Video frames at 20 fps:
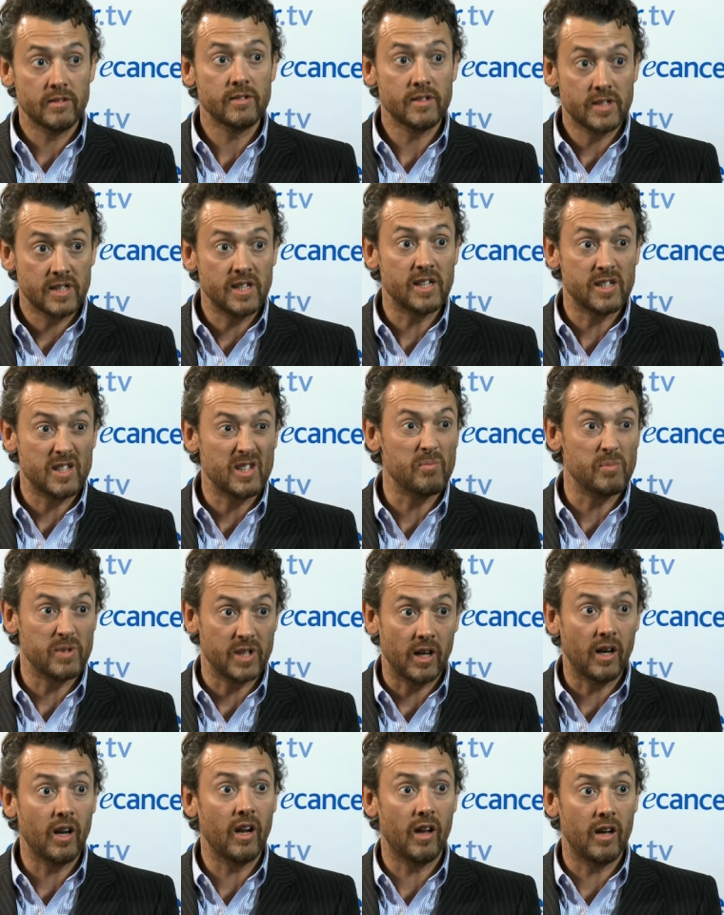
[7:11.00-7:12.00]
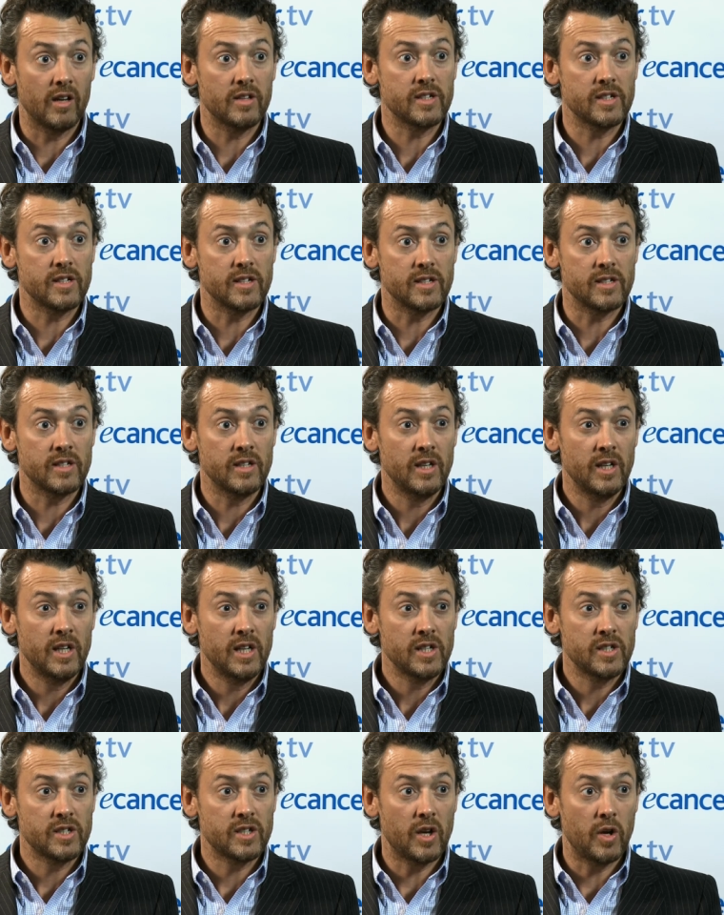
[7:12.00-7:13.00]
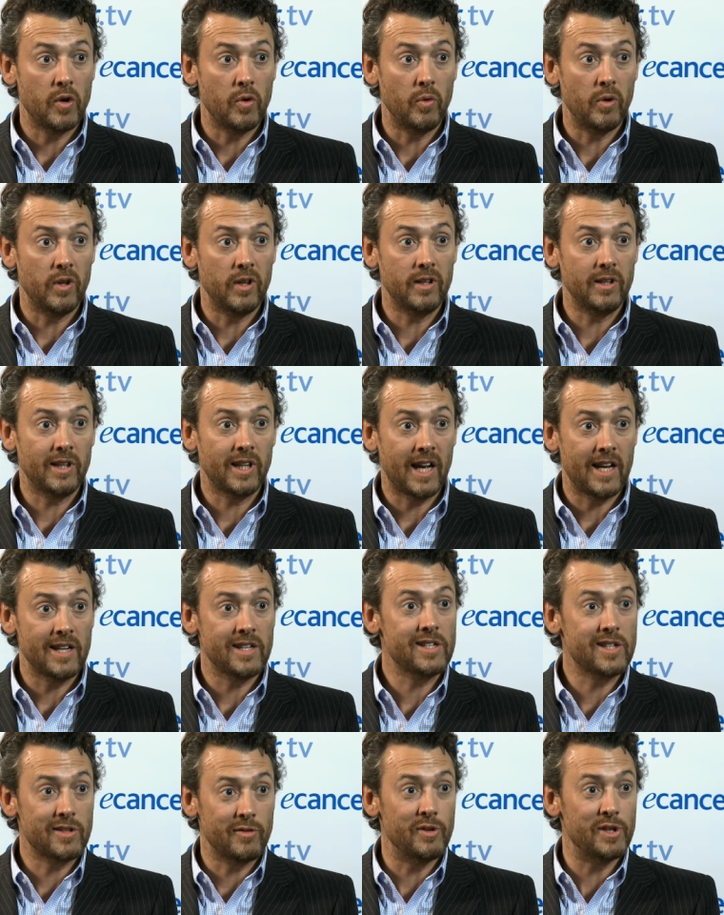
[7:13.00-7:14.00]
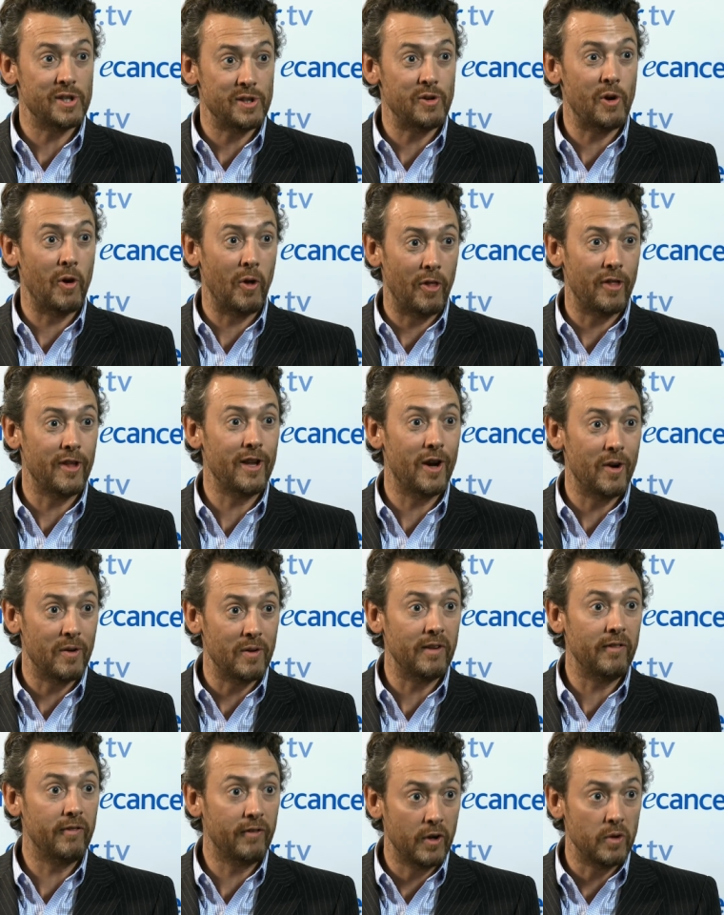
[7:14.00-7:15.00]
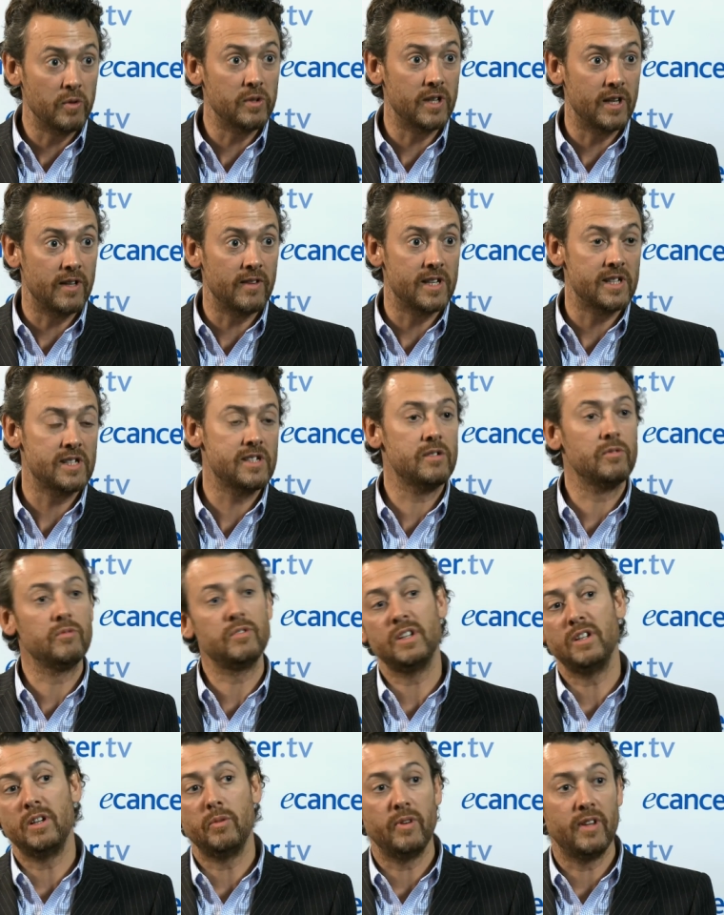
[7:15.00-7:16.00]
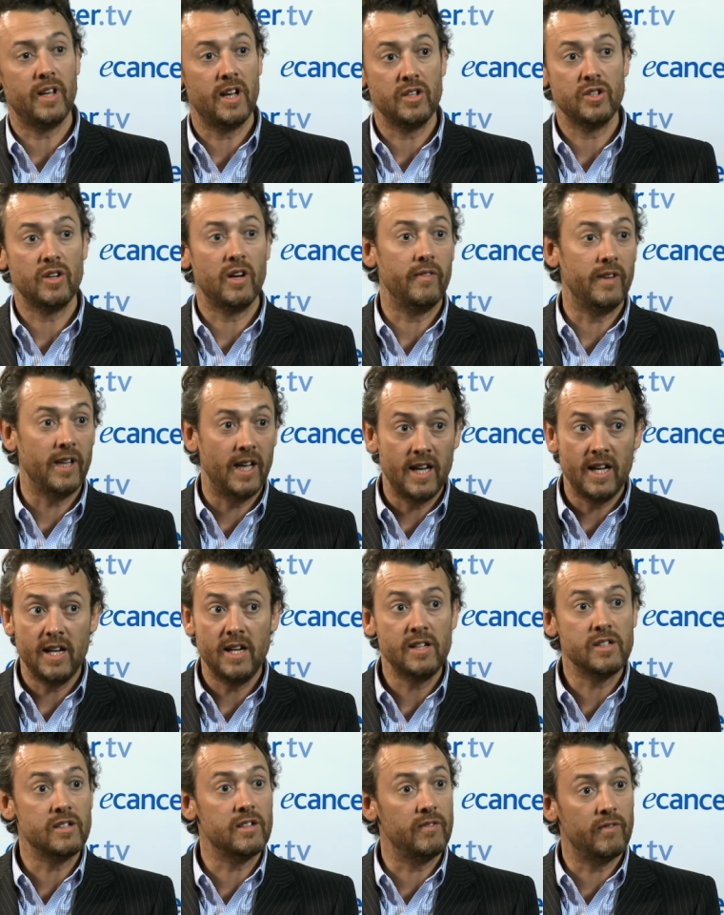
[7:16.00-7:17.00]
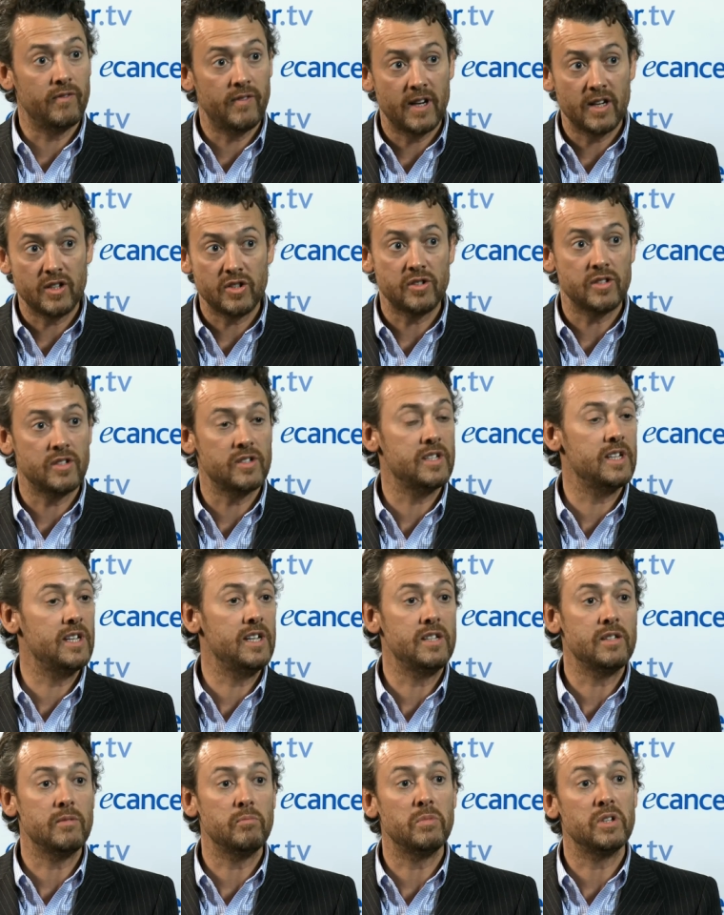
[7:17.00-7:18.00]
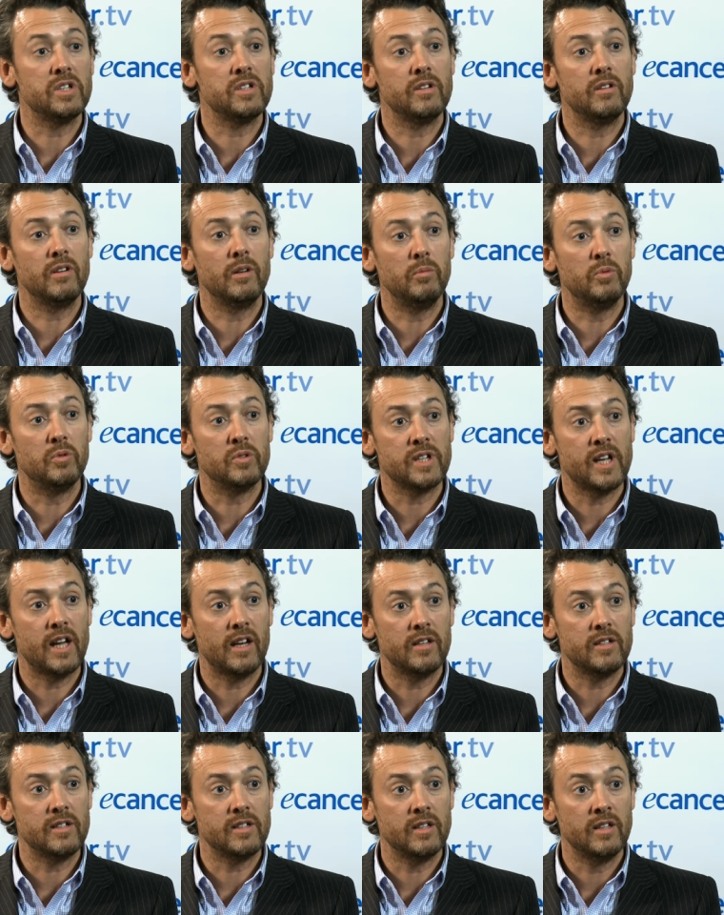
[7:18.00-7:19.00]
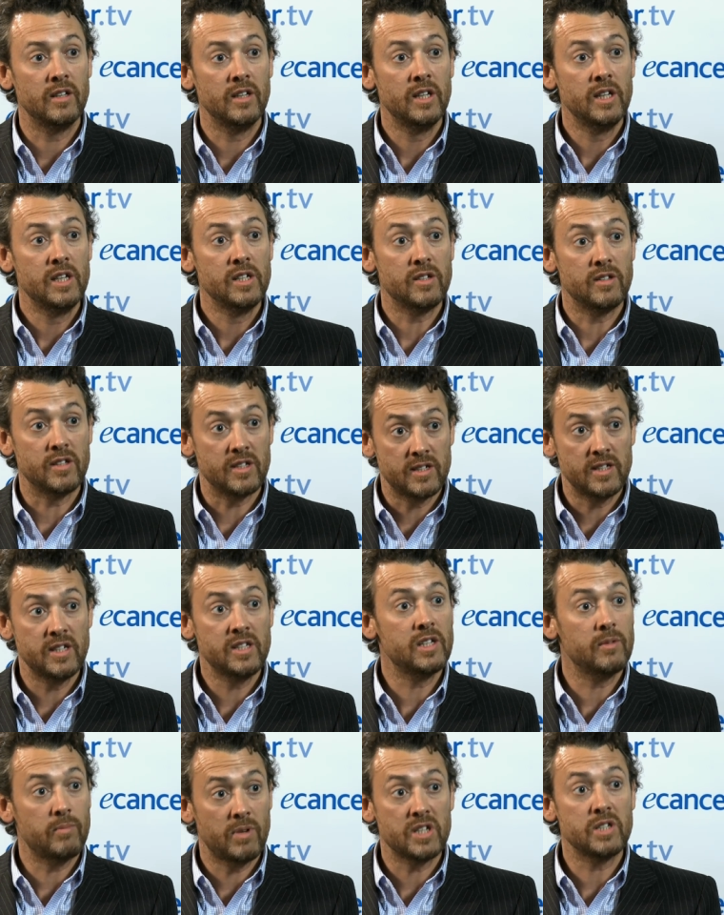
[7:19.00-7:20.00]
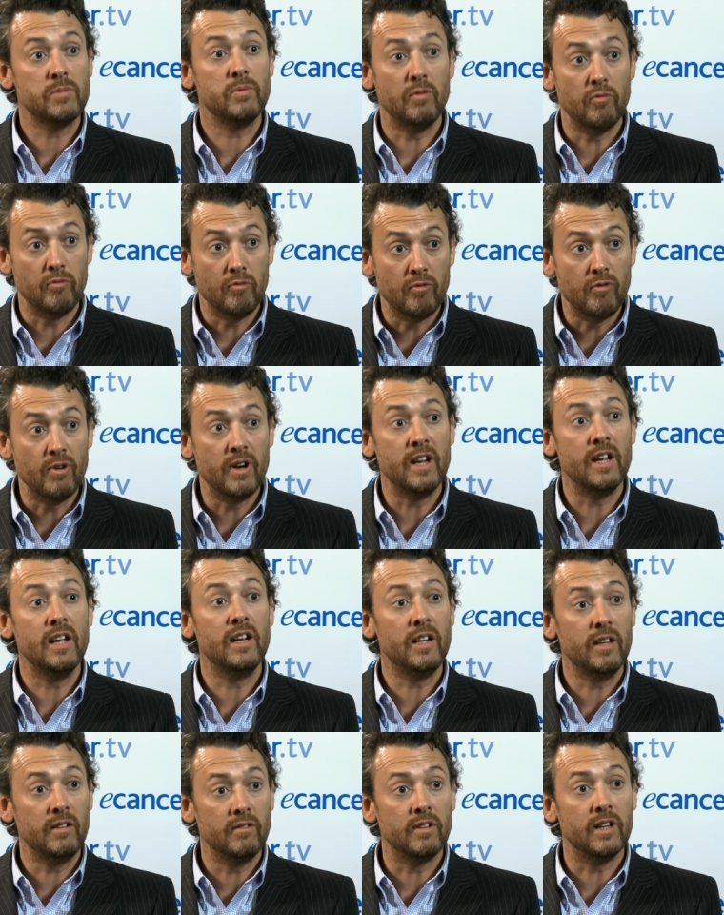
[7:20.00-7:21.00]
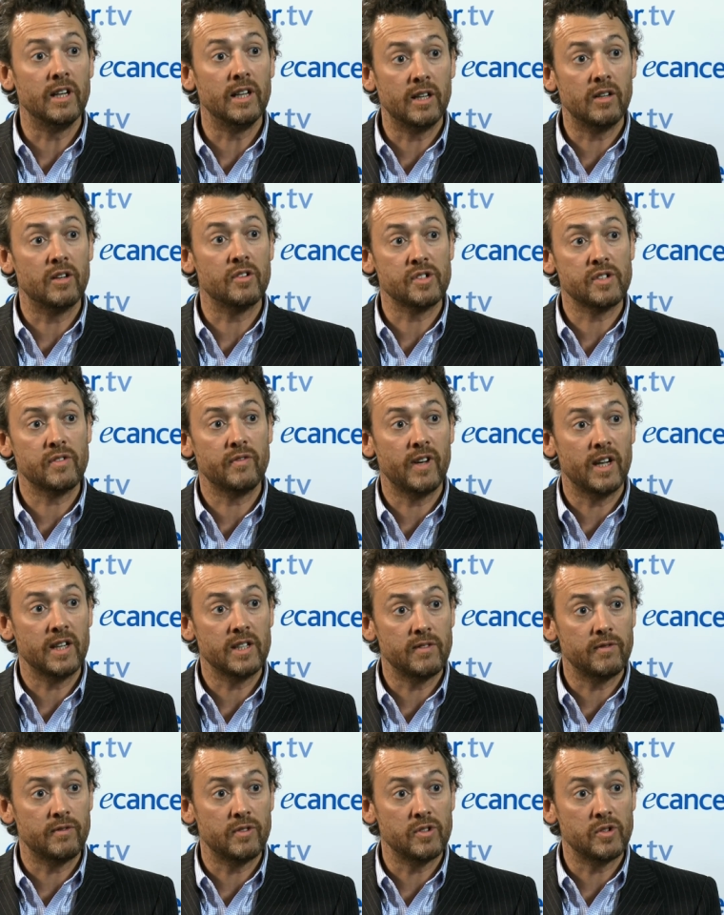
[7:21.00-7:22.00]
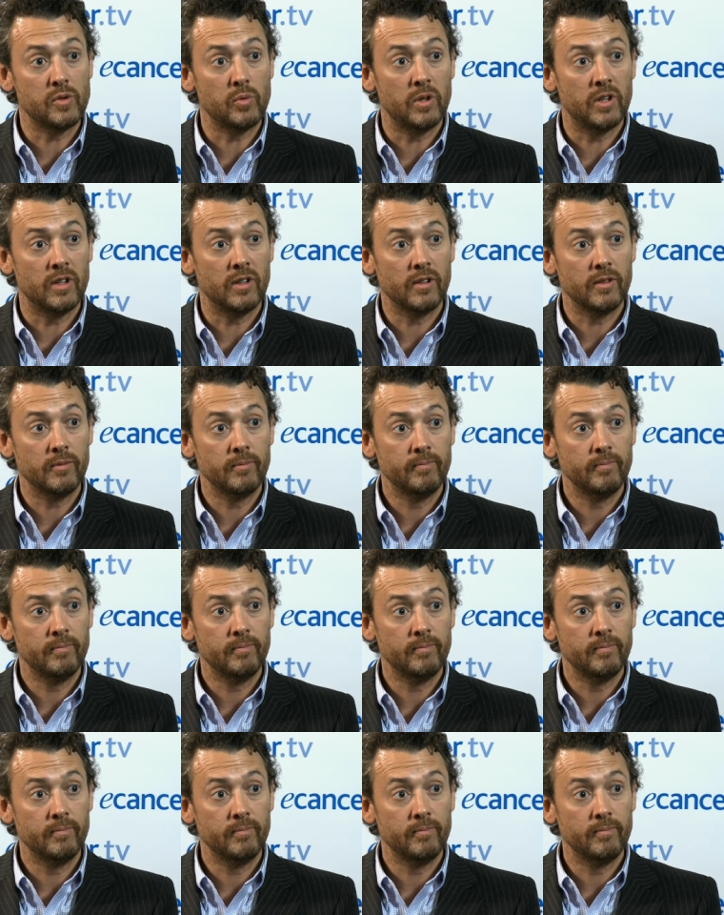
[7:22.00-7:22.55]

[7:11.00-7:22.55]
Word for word: systems and classes. So cancer is not the only fruit here. They're still dealing with HIV AIDS and infectious disease and maternal mortality. So the system has to be really, really cost effective for it to work.